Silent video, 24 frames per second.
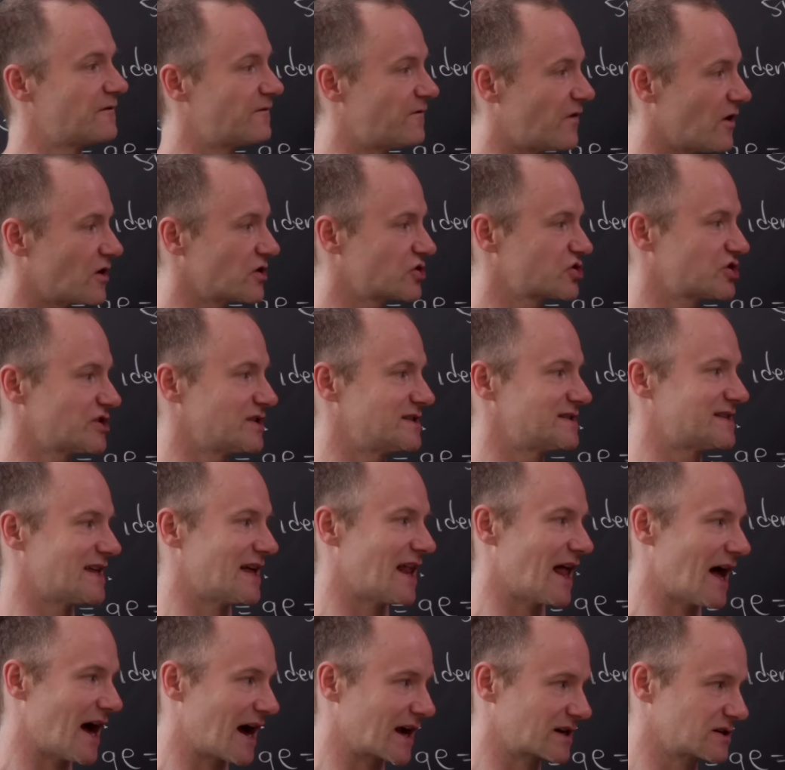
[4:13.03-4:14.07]
functions
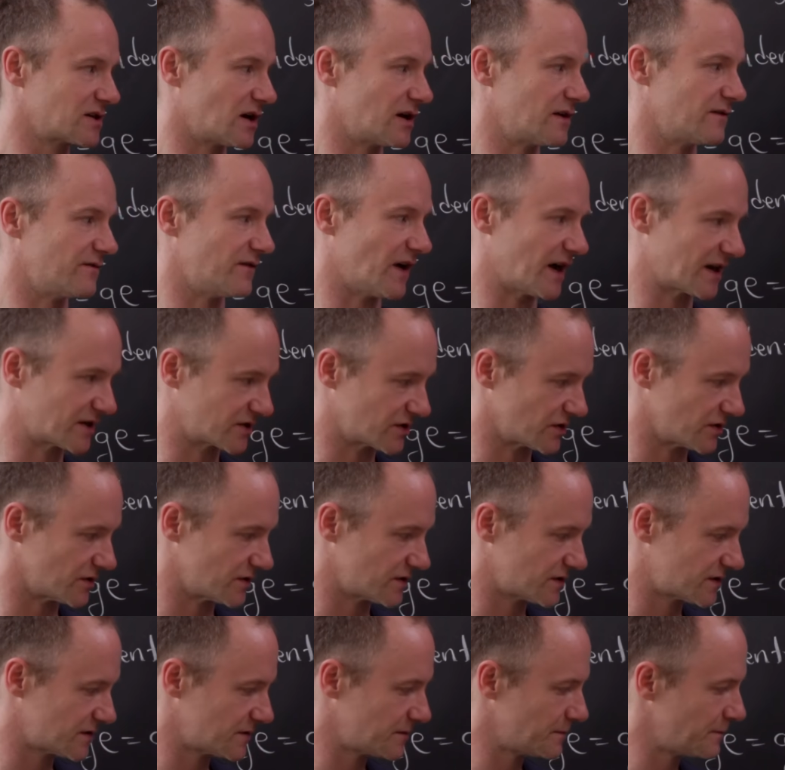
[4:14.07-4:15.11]
that act on
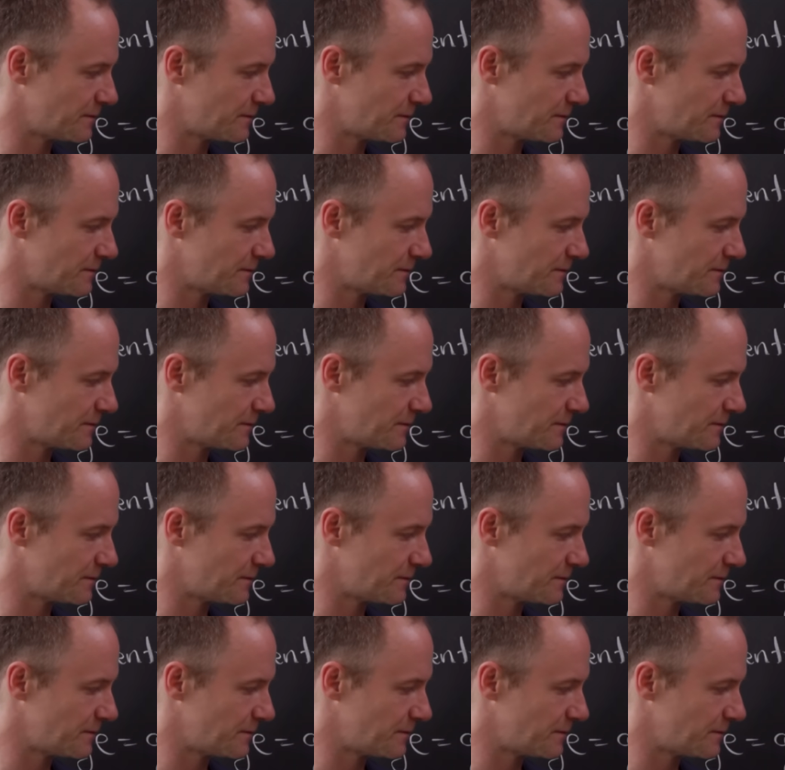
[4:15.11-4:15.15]
vectors.